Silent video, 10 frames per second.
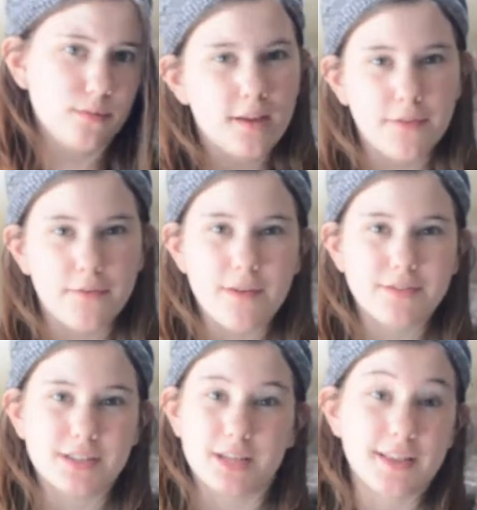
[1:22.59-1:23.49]
If you've ever
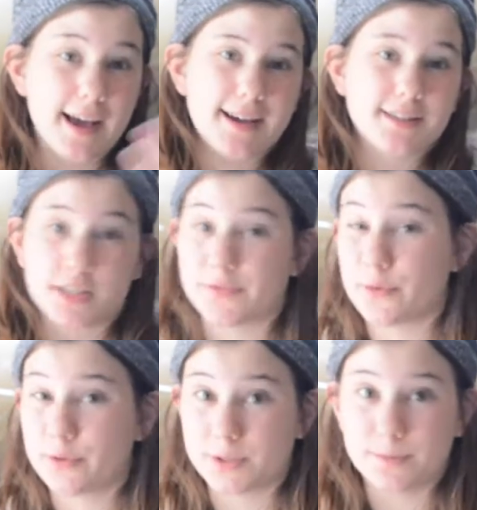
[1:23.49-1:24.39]
seen the Axis of
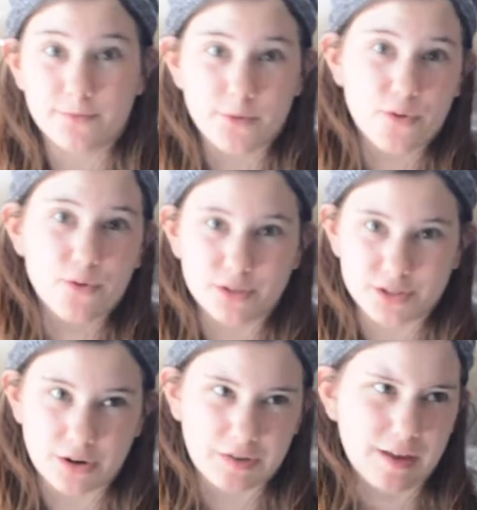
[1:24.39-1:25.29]
Awesome 4-chord
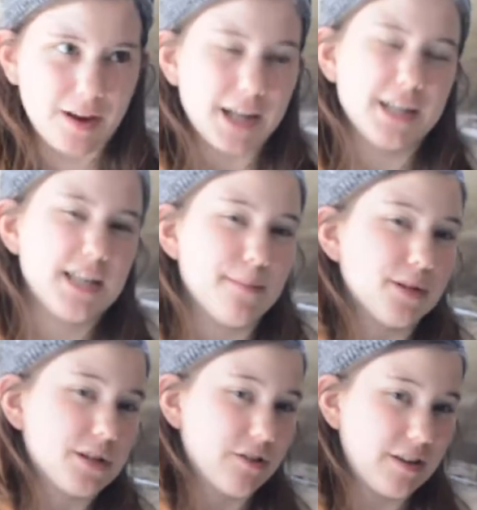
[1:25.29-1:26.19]
song, they kind of
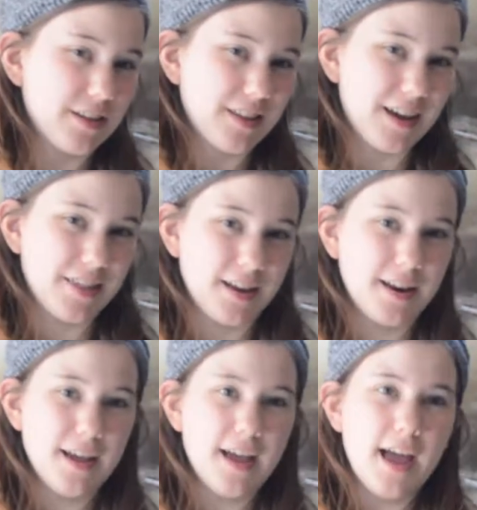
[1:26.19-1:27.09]
demonstrate it there that
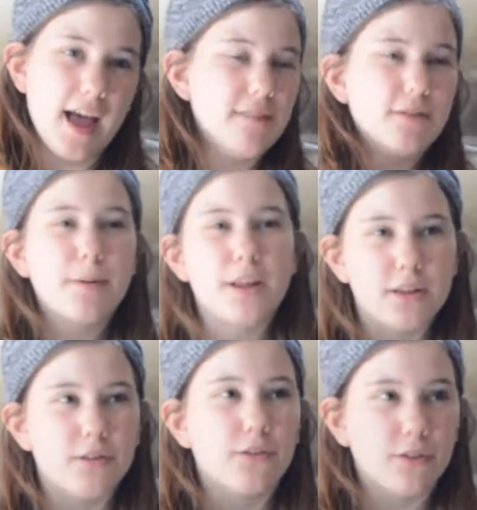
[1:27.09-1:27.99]
everybody
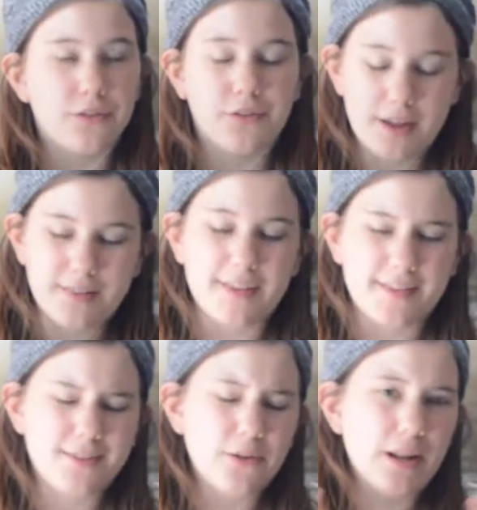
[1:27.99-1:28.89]
uses,
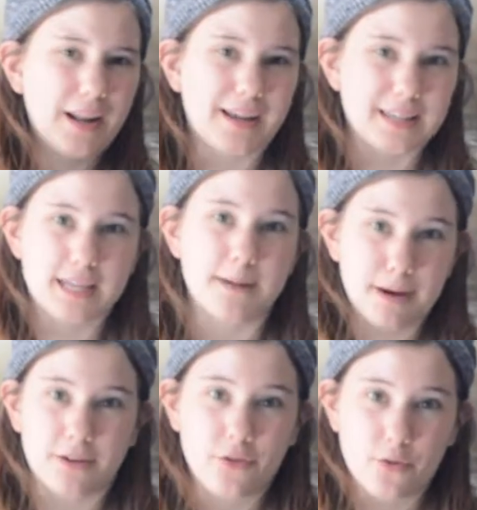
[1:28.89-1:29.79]
there's only like a set
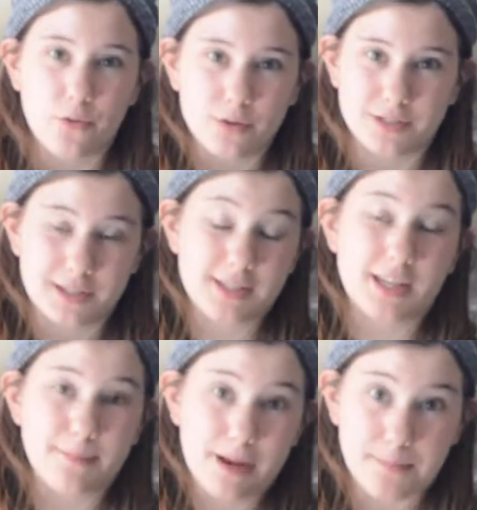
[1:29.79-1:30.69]
amount of chords and a
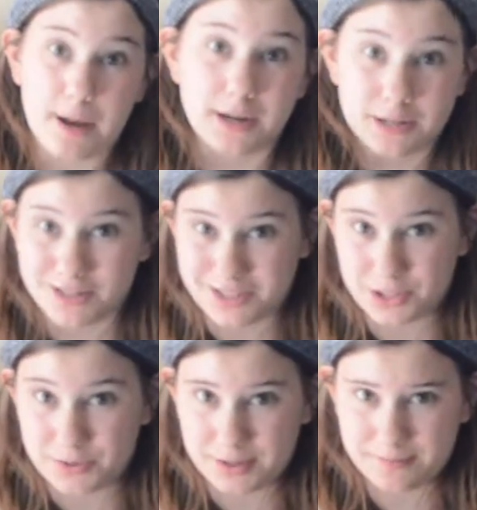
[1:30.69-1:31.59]
set amount of patterns you can
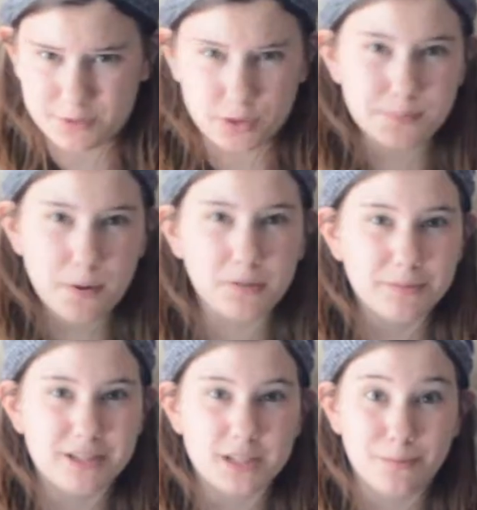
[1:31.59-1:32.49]
do it in. So it's probably
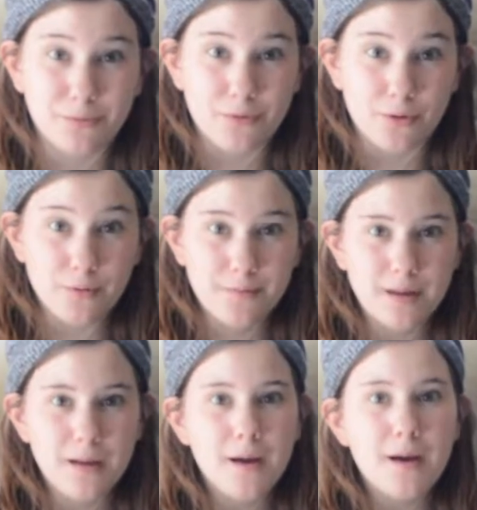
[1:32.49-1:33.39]
been done before,
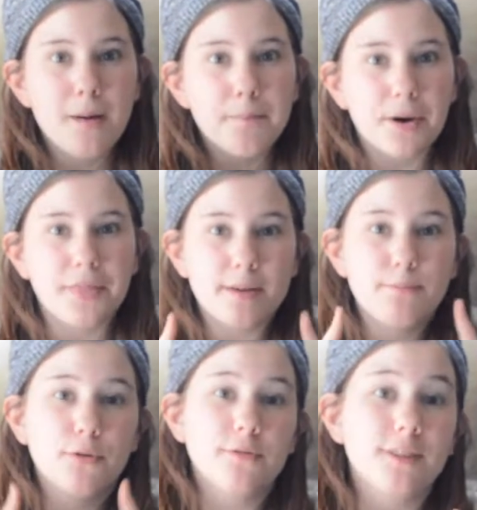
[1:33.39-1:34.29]
but the
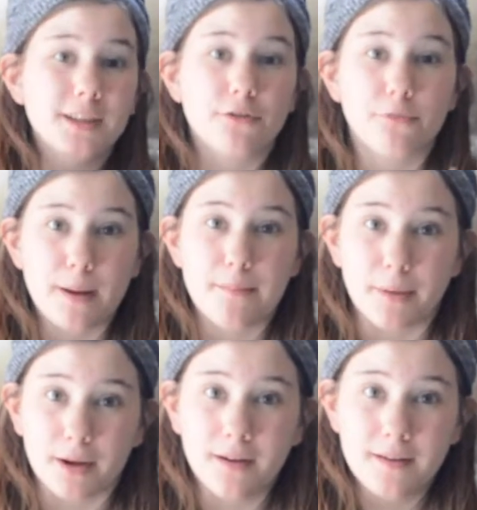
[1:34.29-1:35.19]
important thing to
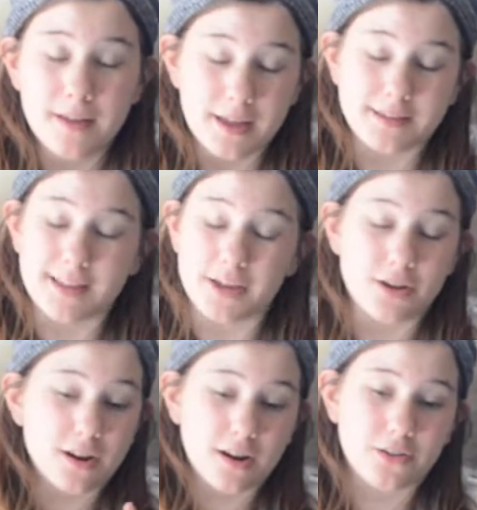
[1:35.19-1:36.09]
remember is that you
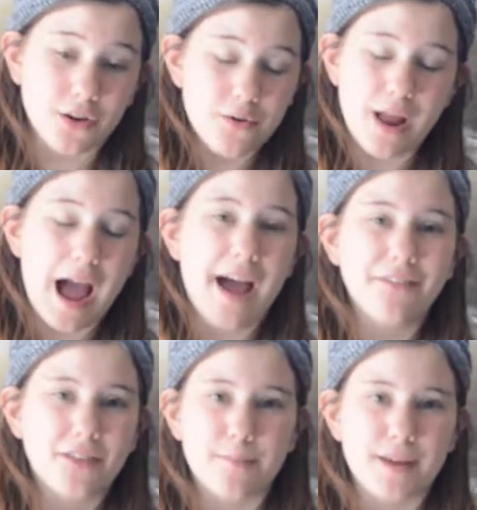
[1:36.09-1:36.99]
don't
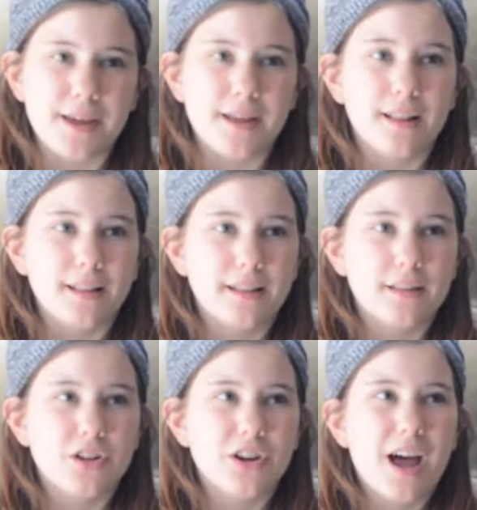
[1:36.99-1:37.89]
have
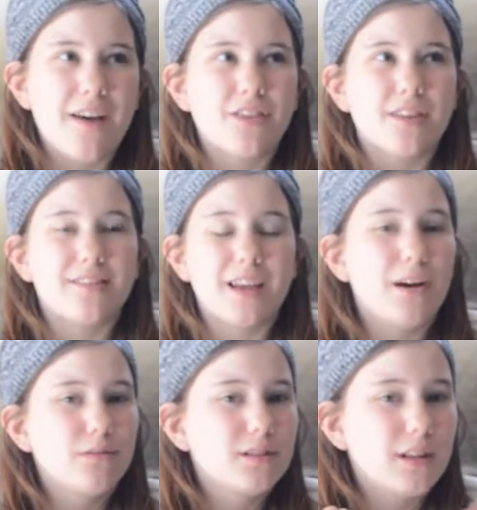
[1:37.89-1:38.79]
to
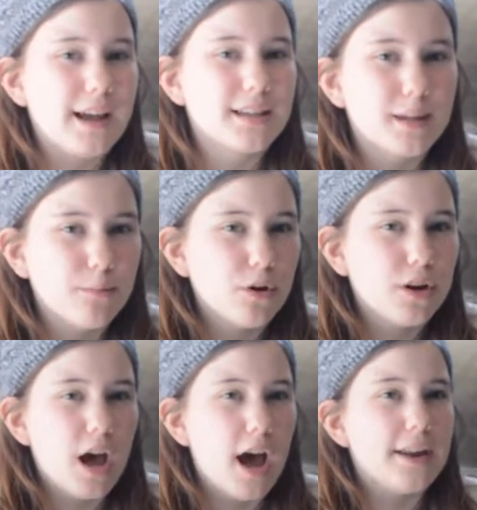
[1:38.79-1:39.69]
sound like
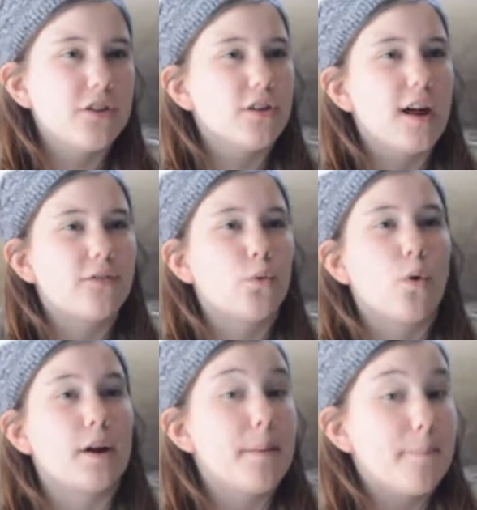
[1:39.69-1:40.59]
someone, and you don't have to
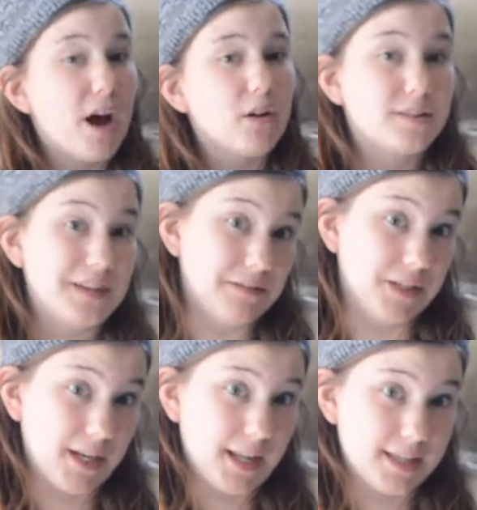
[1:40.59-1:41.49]
worry about
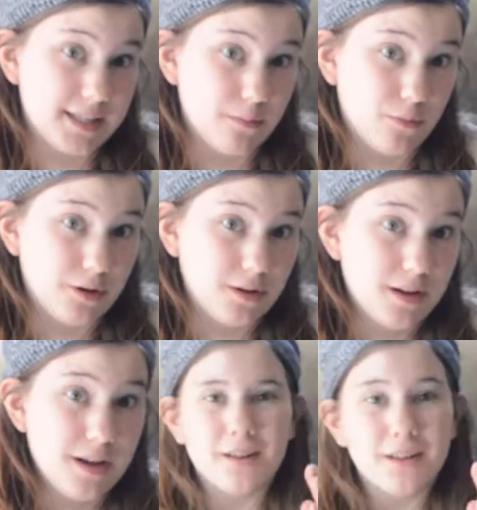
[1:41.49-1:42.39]
sounding like someone.
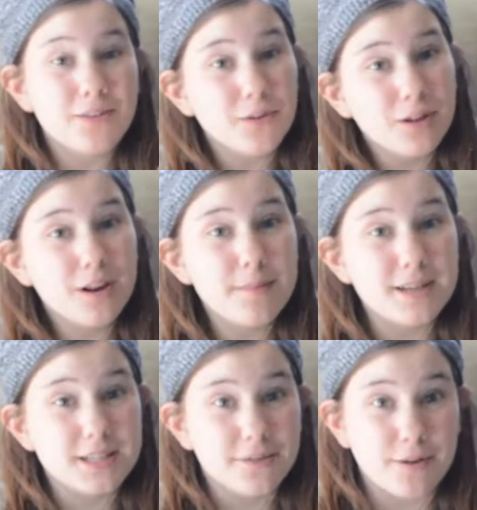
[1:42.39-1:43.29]
It's all going to be
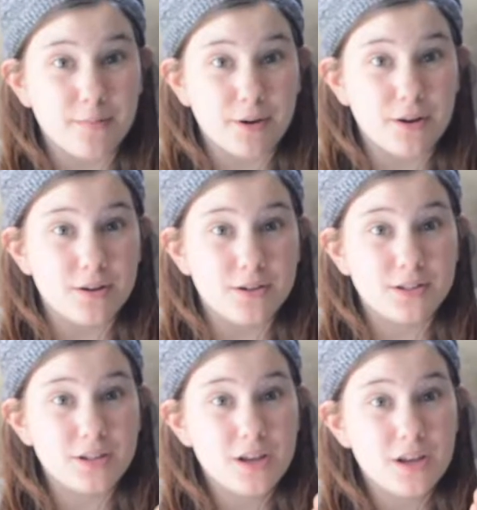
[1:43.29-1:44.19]
different
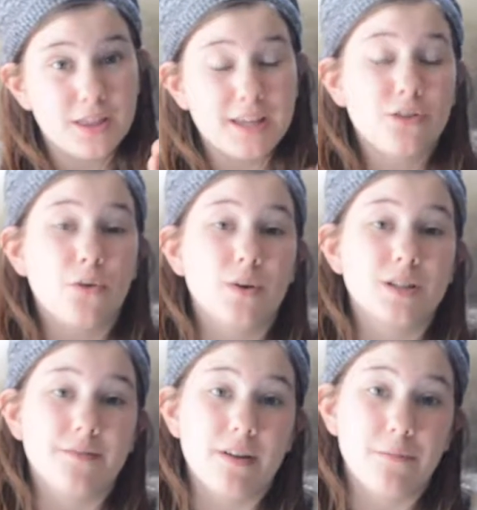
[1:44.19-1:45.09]
because these chords
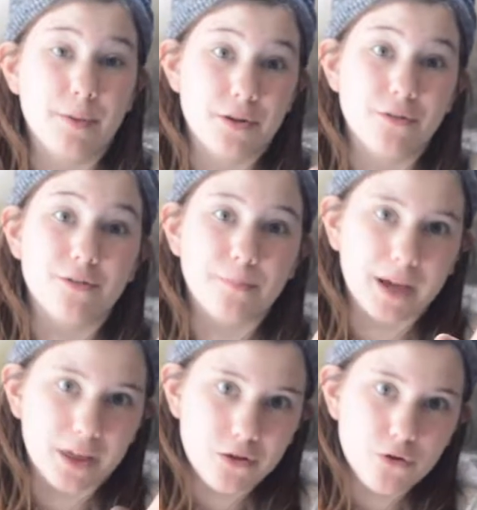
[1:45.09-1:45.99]
have never been used
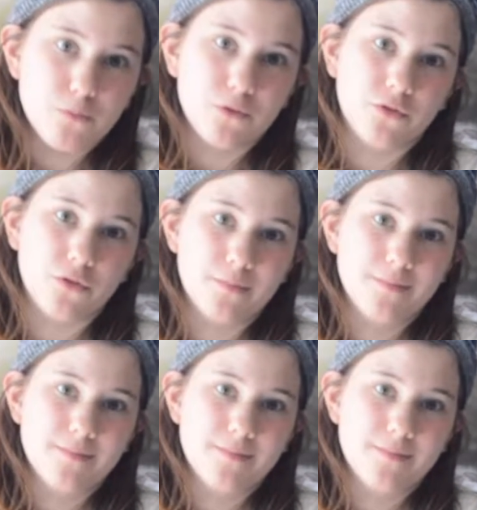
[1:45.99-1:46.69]
by you before.